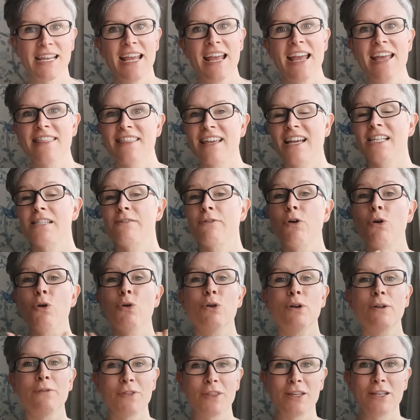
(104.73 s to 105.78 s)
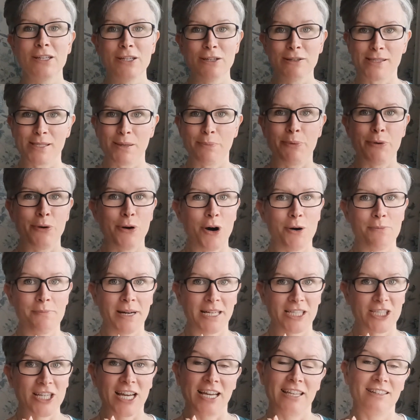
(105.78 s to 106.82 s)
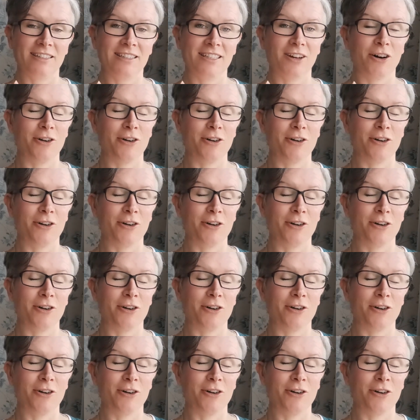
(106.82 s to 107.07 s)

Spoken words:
Thanks for all of the new support on my channel.